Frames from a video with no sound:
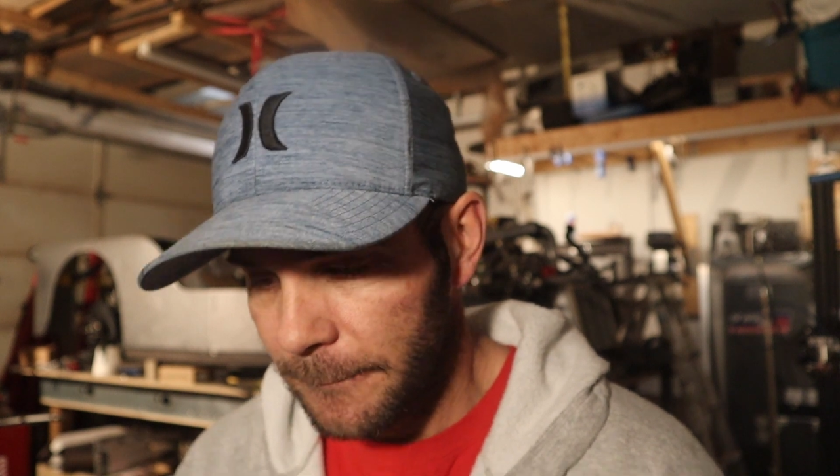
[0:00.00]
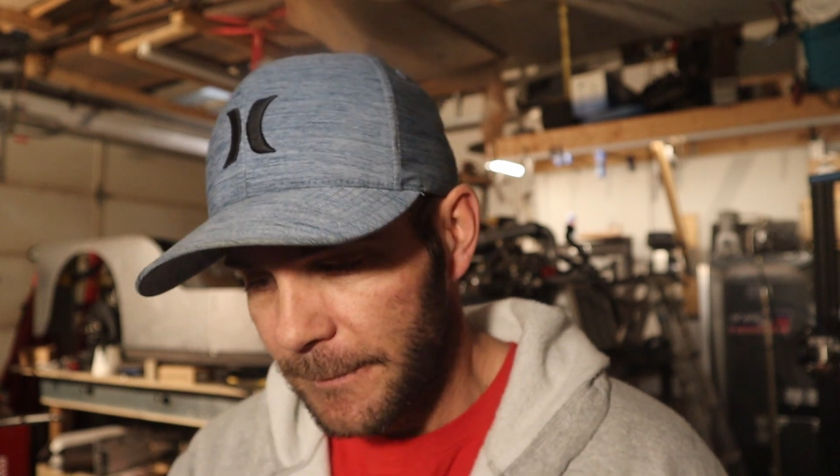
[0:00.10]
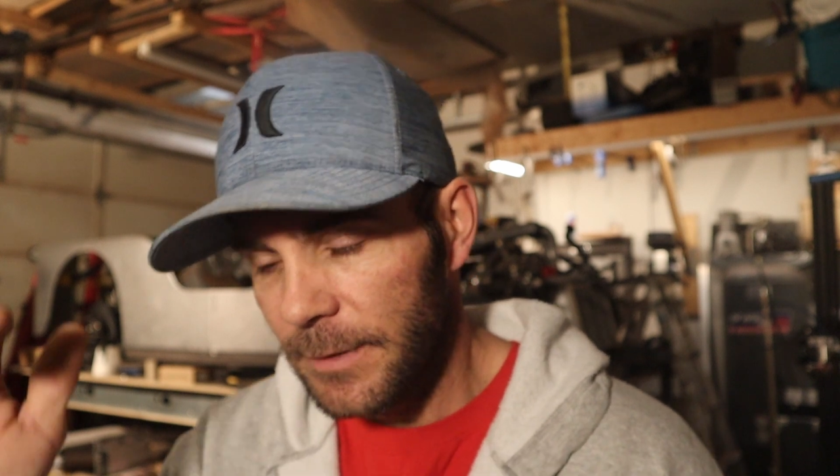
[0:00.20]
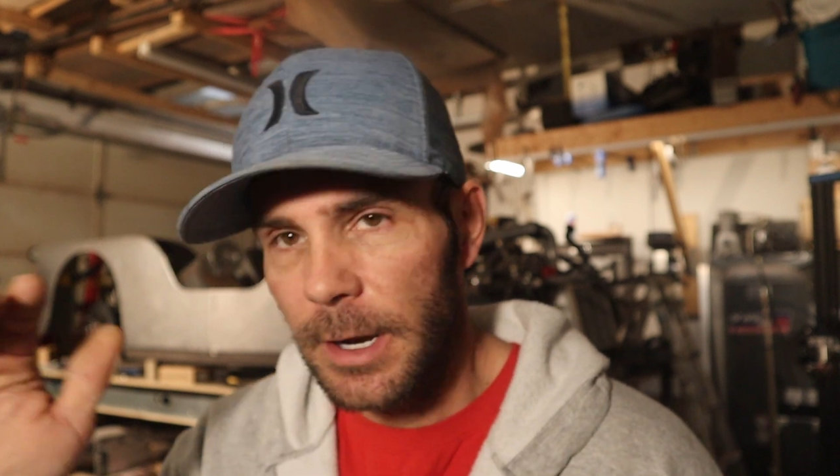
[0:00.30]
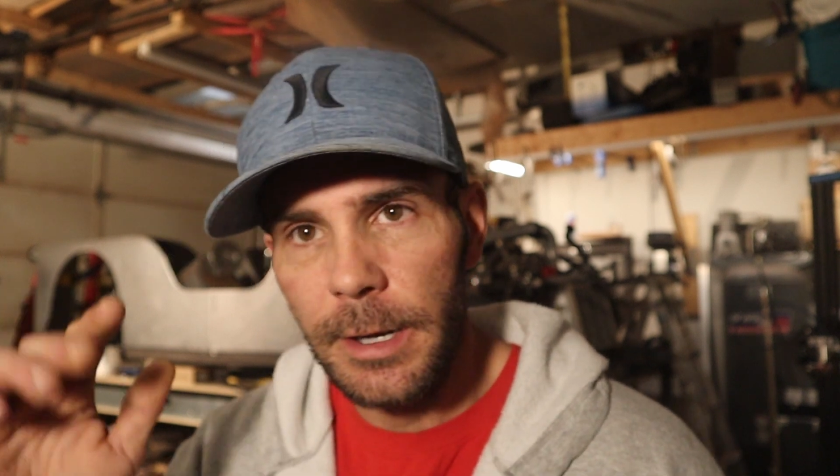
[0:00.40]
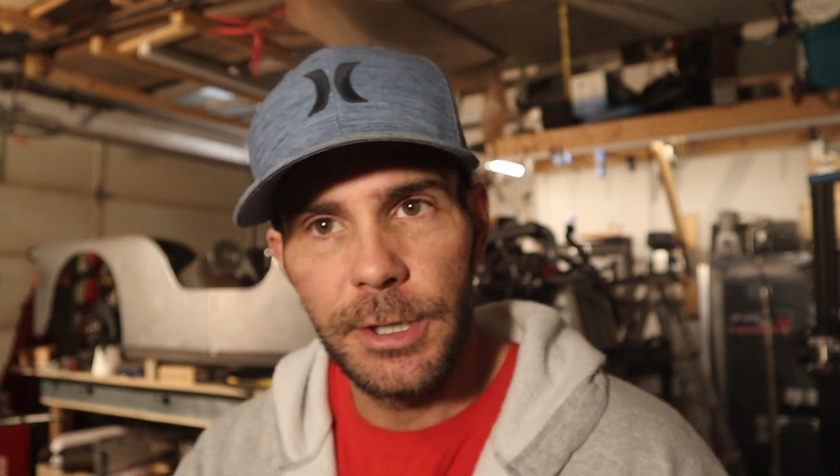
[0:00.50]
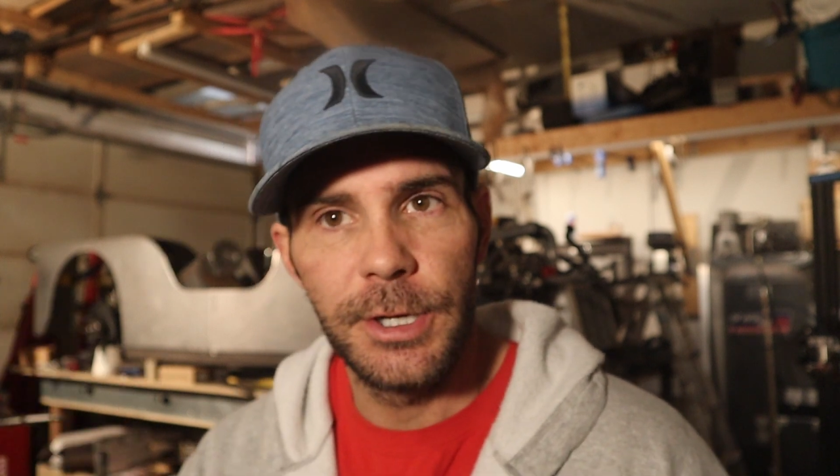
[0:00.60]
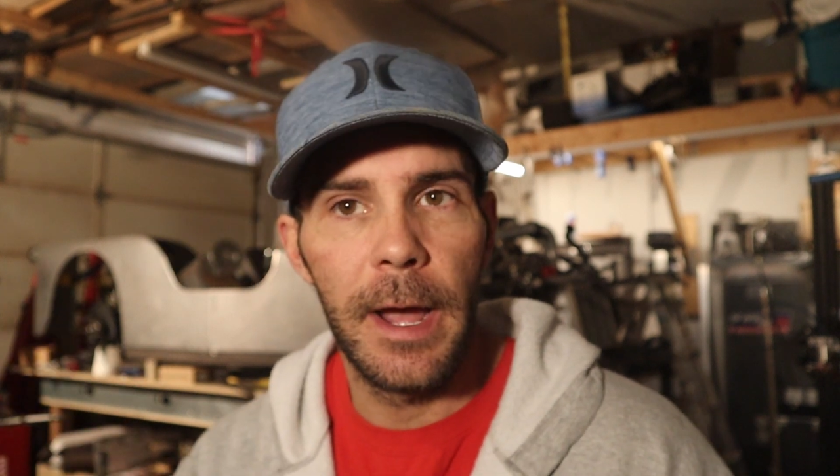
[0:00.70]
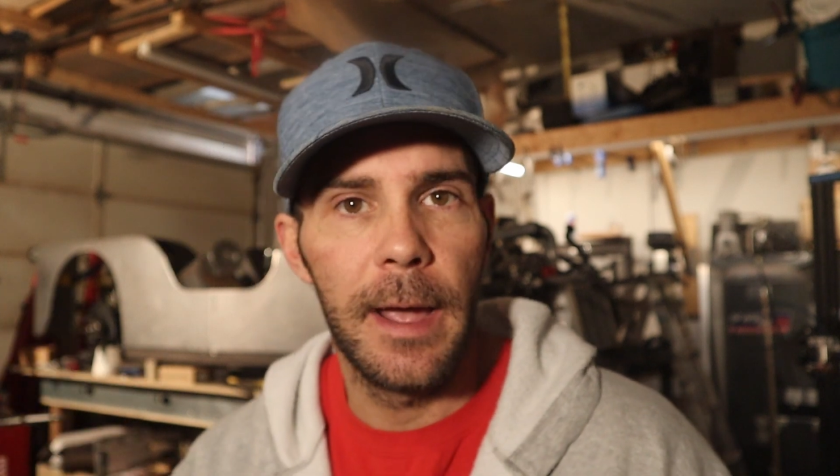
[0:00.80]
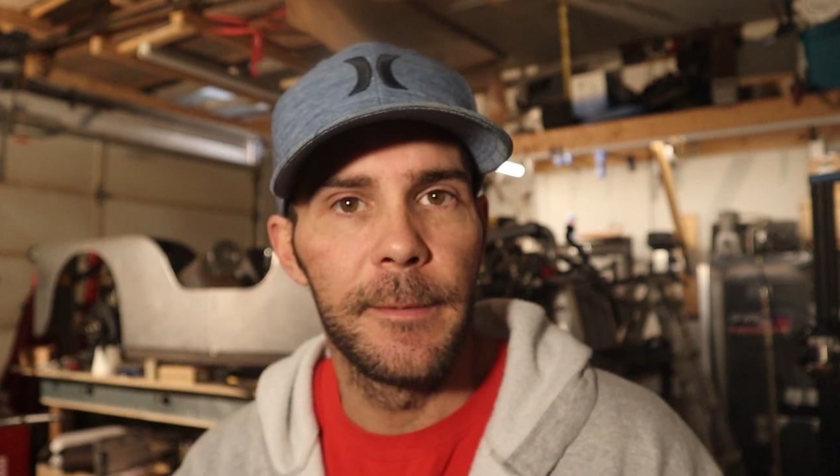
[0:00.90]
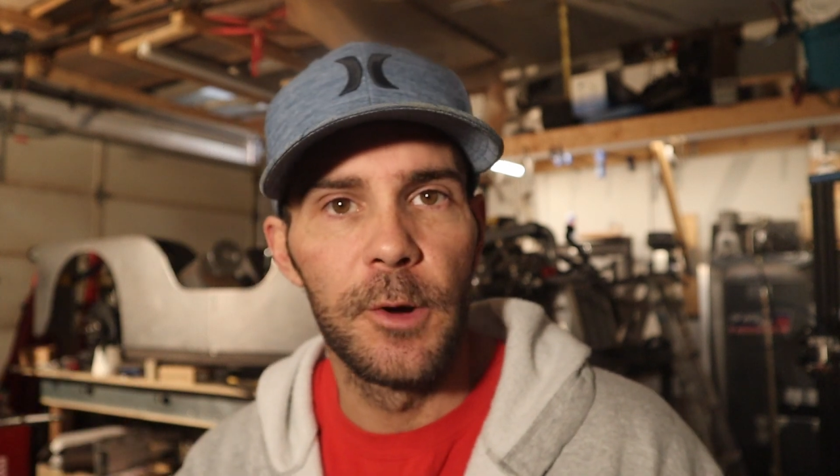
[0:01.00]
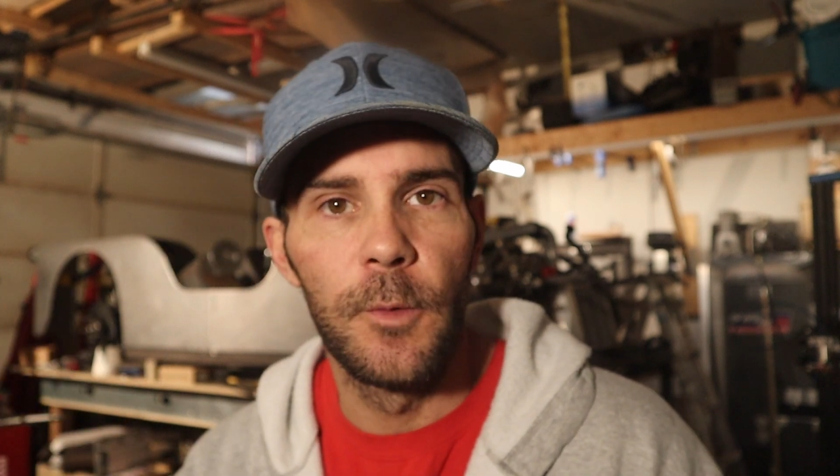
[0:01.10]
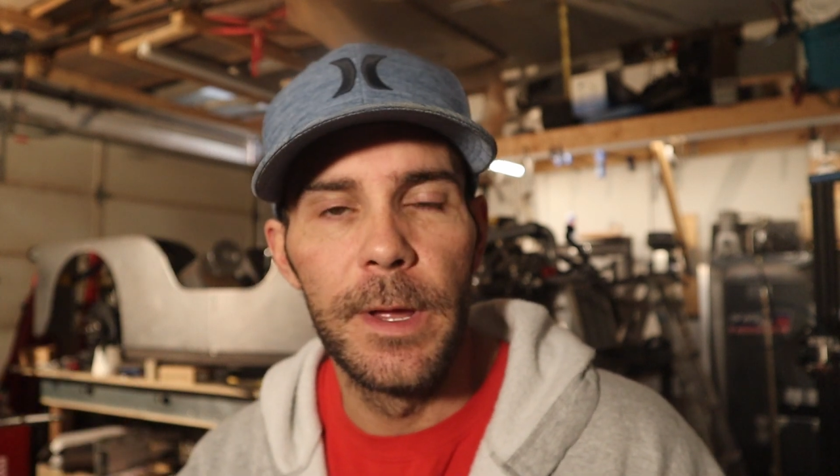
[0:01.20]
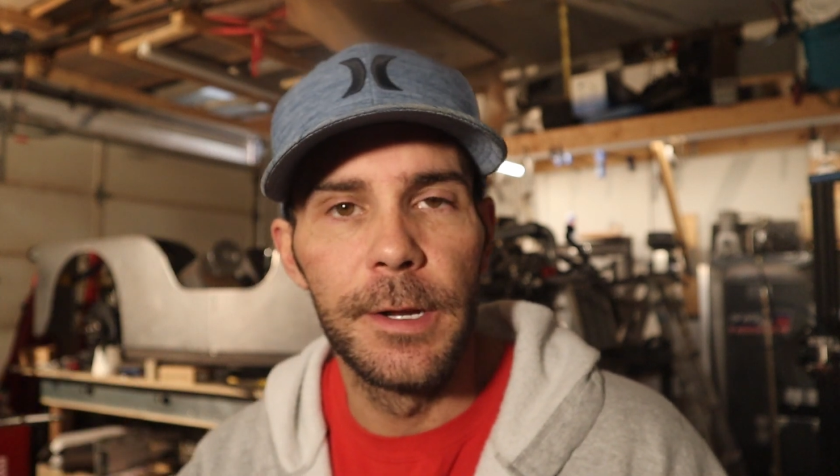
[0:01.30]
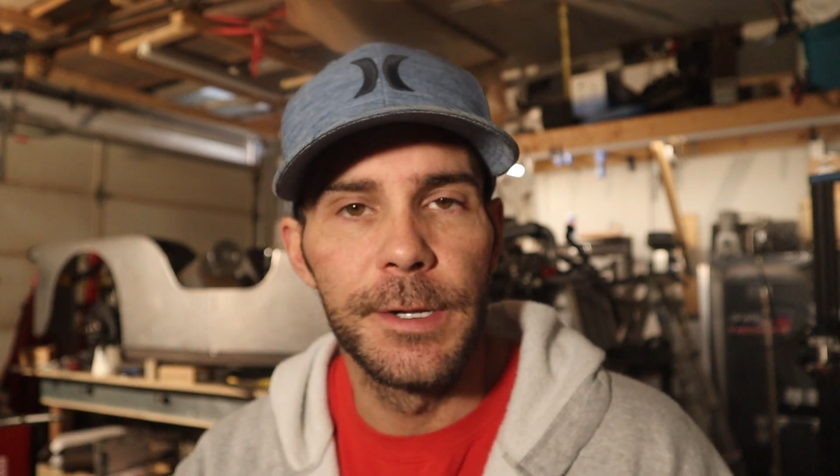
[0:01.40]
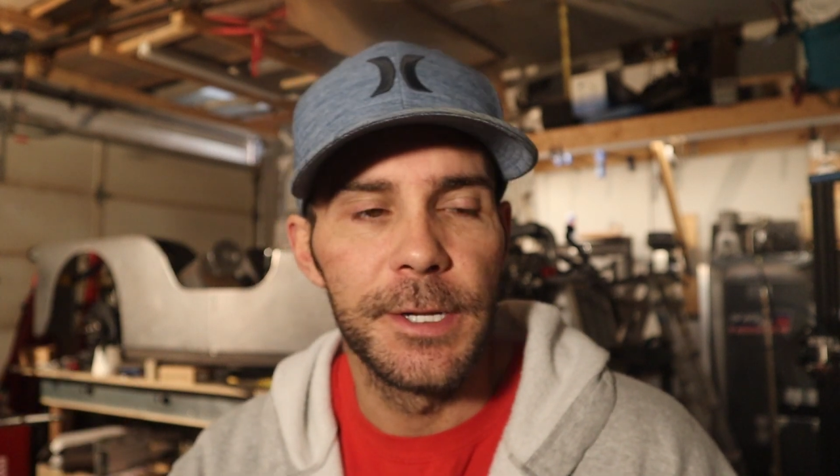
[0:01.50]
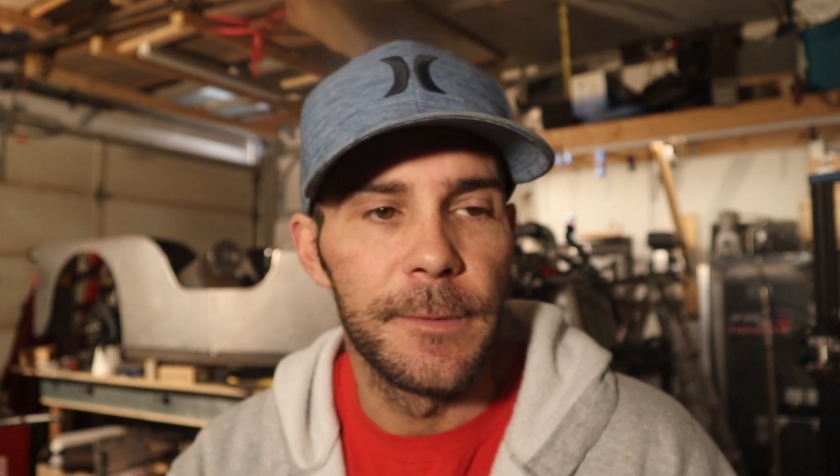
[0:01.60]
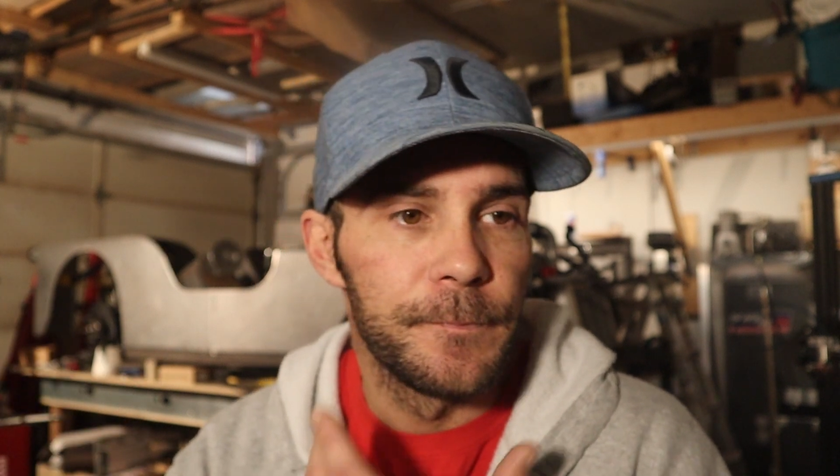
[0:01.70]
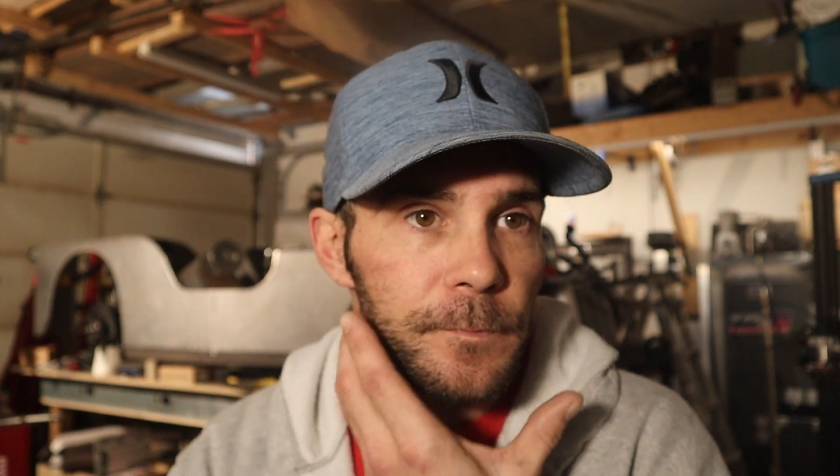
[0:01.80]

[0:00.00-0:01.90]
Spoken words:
15-inch diameter wheels